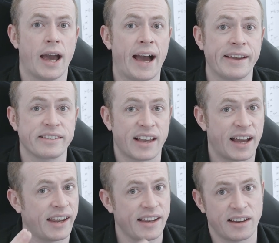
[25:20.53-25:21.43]
I,
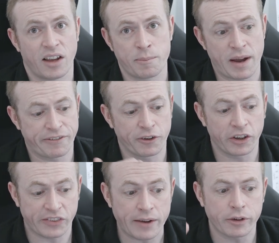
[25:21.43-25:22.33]
I, in my
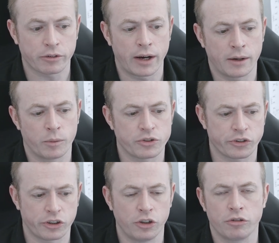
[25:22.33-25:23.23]
first ever grading, which
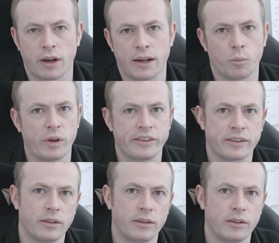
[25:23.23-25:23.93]
is a Q grading, we,